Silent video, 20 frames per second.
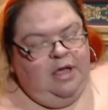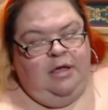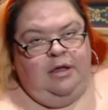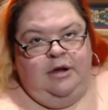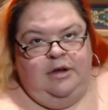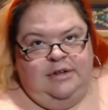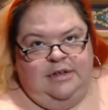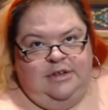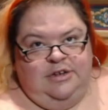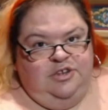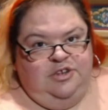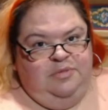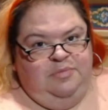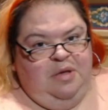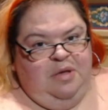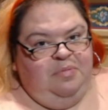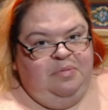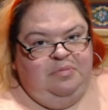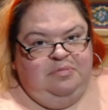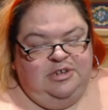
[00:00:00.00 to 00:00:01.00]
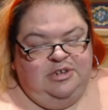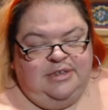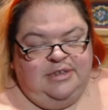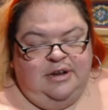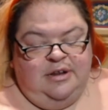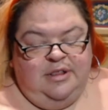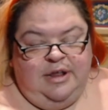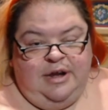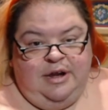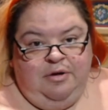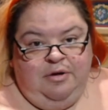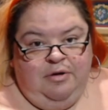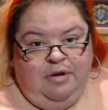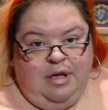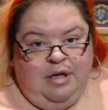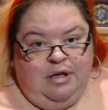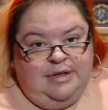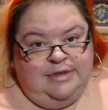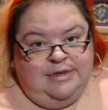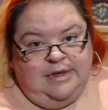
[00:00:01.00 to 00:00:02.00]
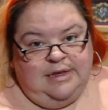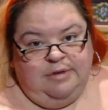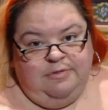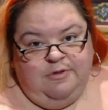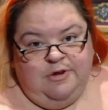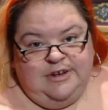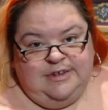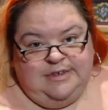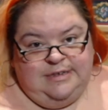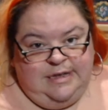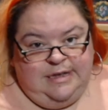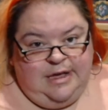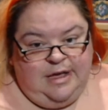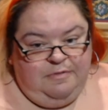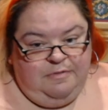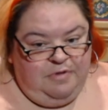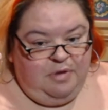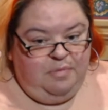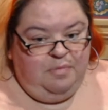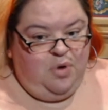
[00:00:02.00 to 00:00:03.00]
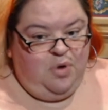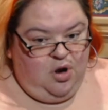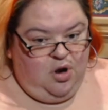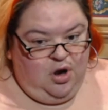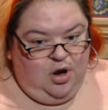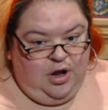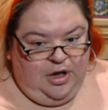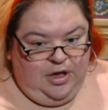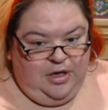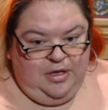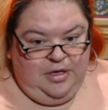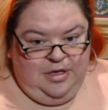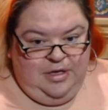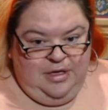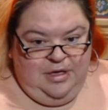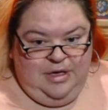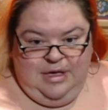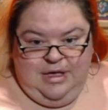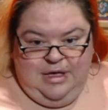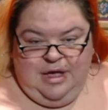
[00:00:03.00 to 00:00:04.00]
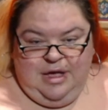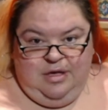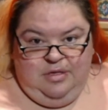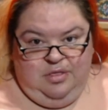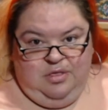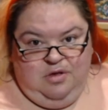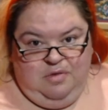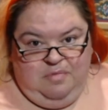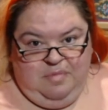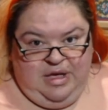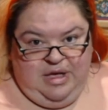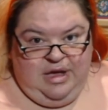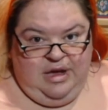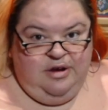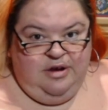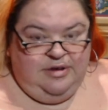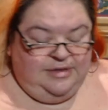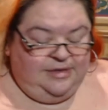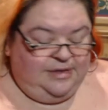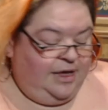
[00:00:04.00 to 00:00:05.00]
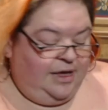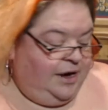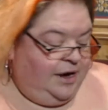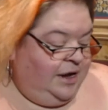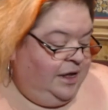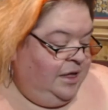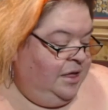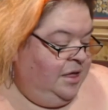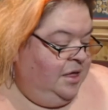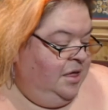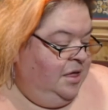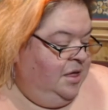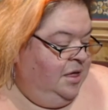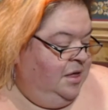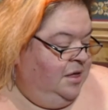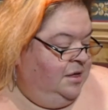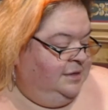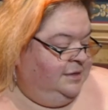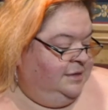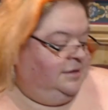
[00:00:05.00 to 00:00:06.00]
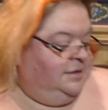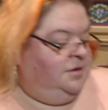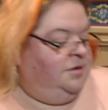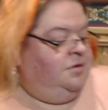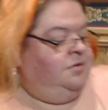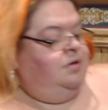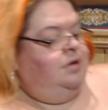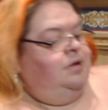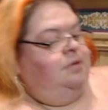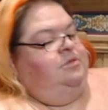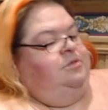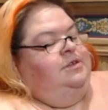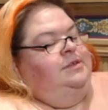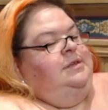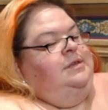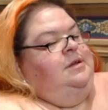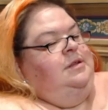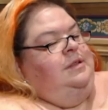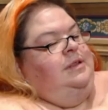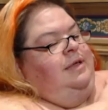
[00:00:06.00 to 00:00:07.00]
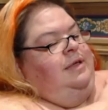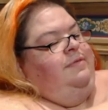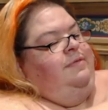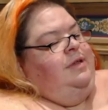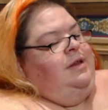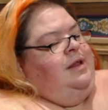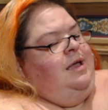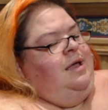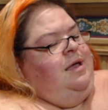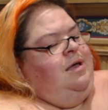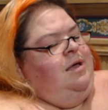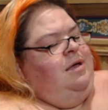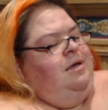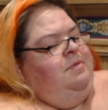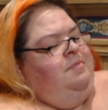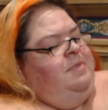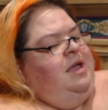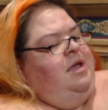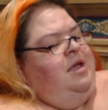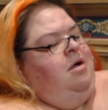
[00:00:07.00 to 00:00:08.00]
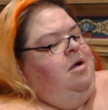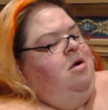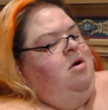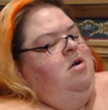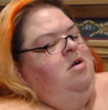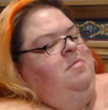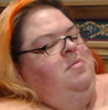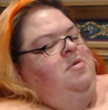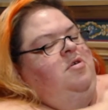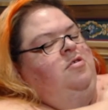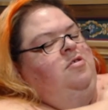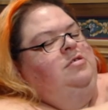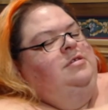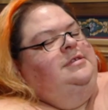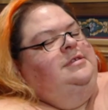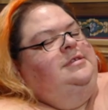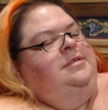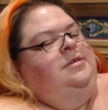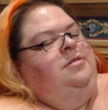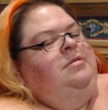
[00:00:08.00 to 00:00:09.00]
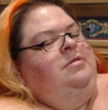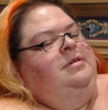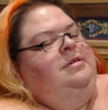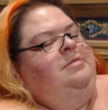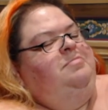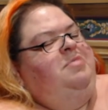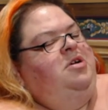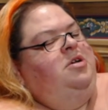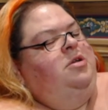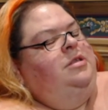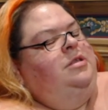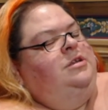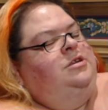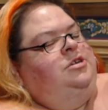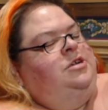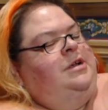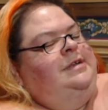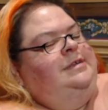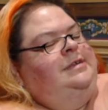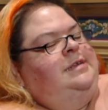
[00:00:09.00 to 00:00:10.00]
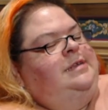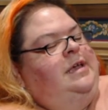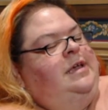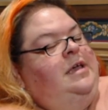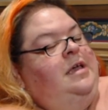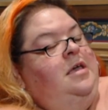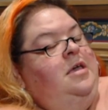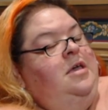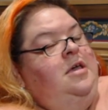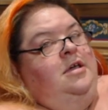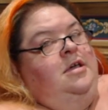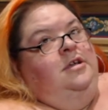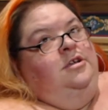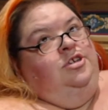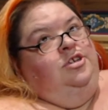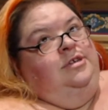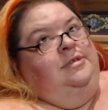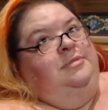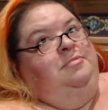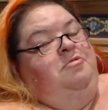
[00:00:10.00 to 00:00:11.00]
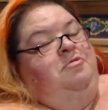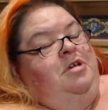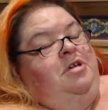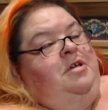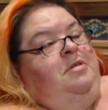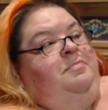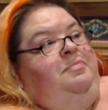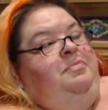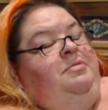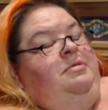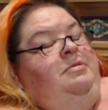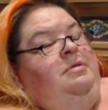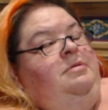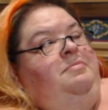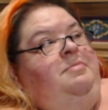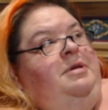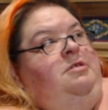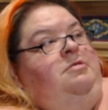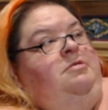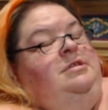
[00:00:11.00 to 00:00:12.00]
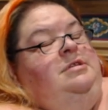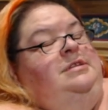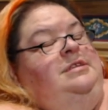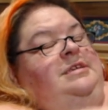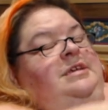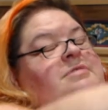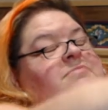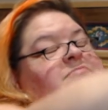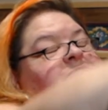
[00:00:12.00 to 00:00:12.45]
going to touch them up. I'm just going to let it grow out because I want to mark how long my hair is getting. So I'm just going to leave it. My arm hurts, so I apologize. I just woke up about 10